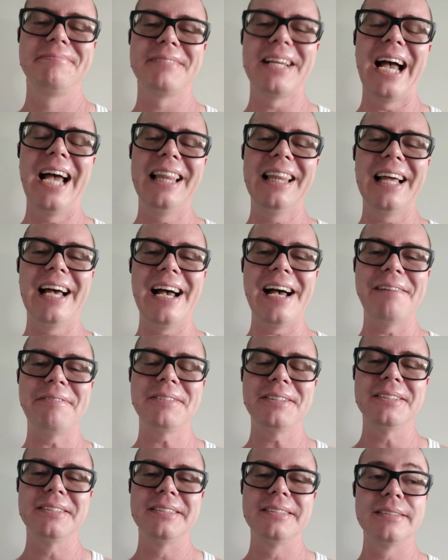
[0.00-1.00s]
I
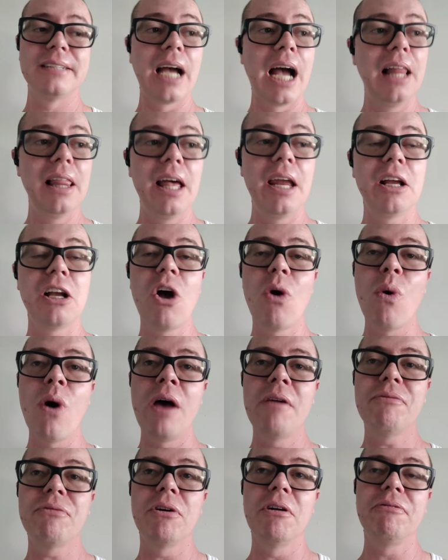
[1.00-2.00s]
laughed. I let it go
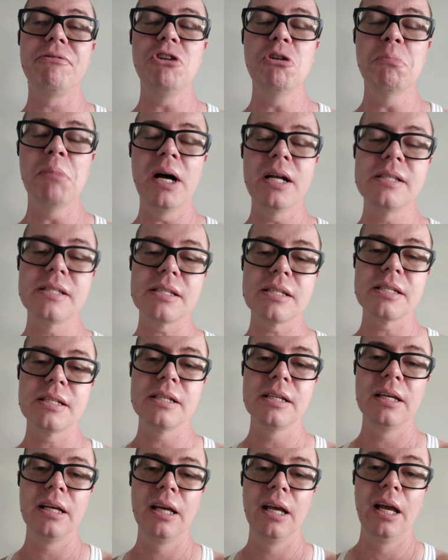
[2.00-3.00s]
on for a few months,
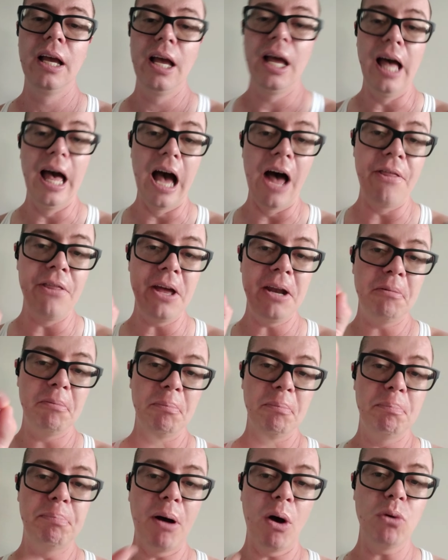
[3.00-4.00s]
and then
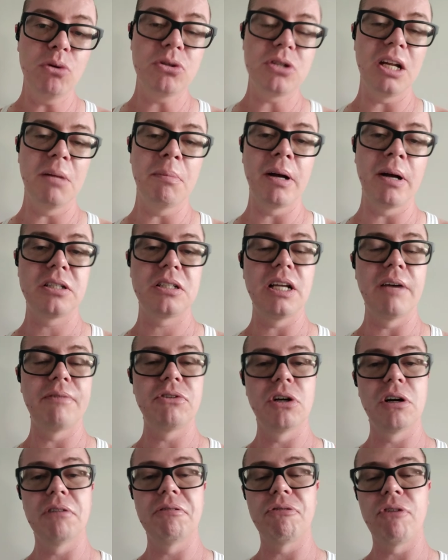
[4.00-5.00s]
posted a bunch of stuff
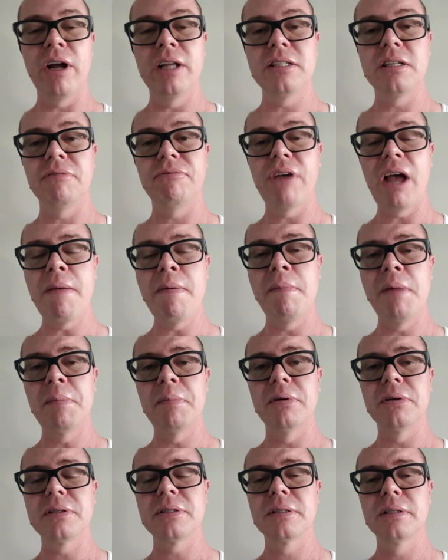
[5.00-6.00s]
to her friends and family
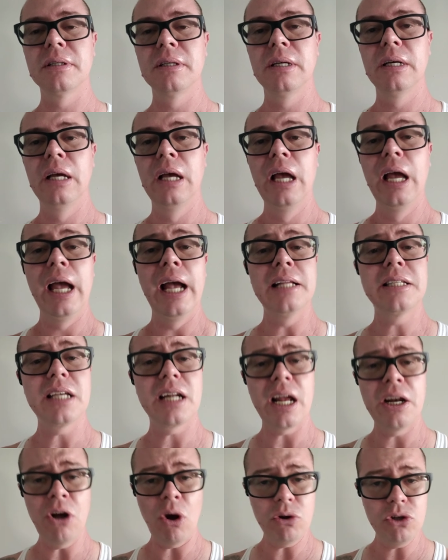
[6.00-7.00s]
members, and
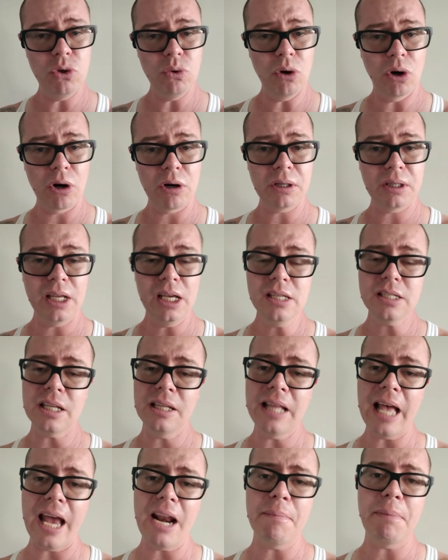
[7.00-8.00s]
said, I know you heard this
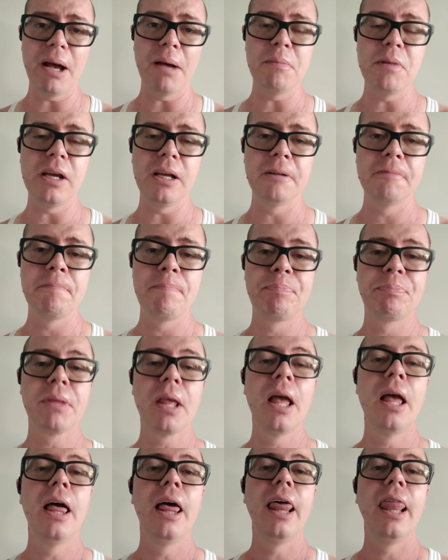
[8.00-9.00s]
and that about me.
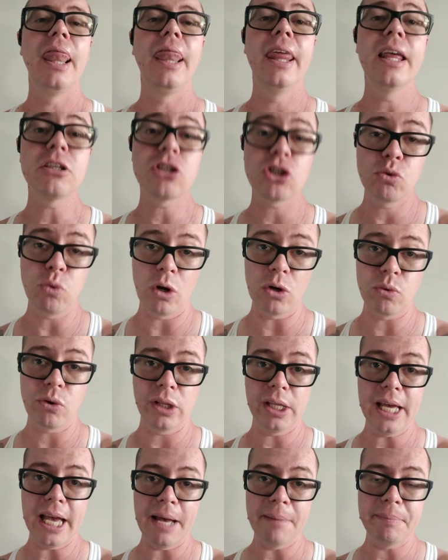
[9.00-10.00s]
This is what
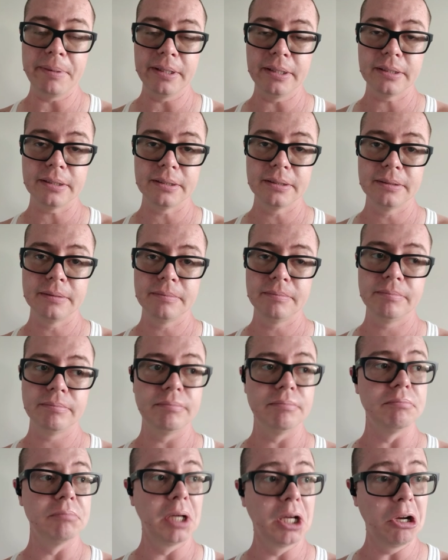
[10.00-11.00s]
really happened.
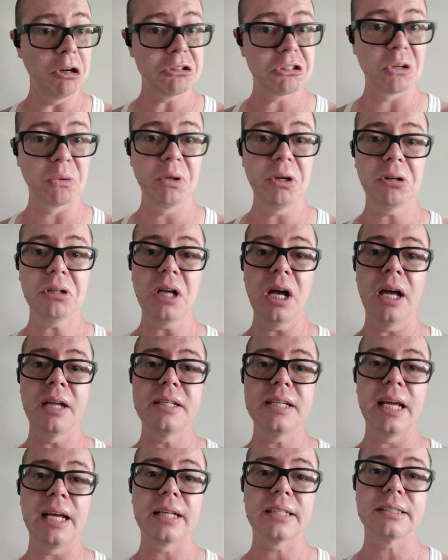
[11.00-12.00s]
Here's the real
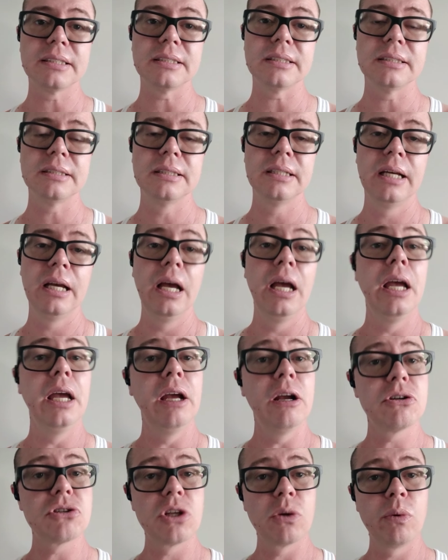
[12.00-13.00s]
context.
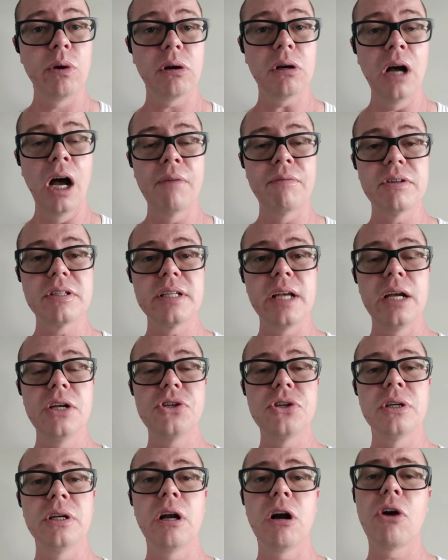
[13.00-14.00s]
Here's the real
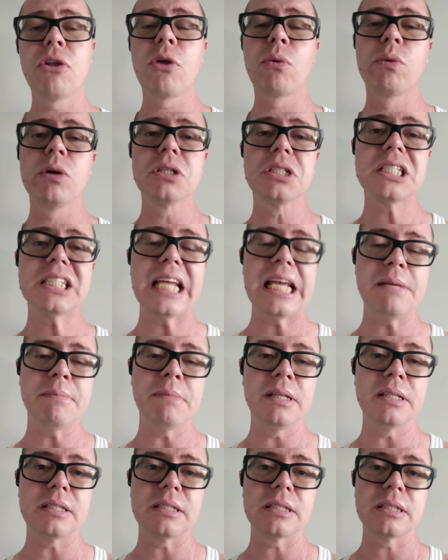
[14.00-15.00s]
conversation. Here are the real
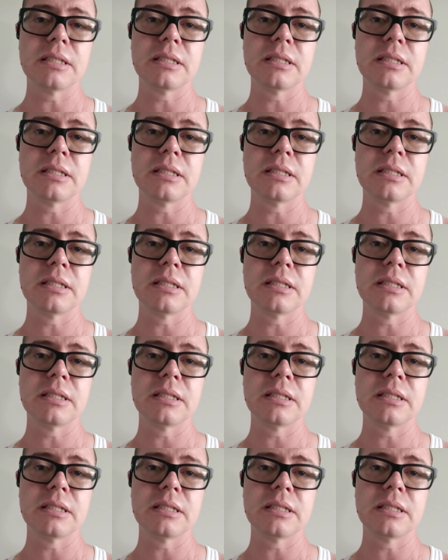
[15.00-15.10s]
statements.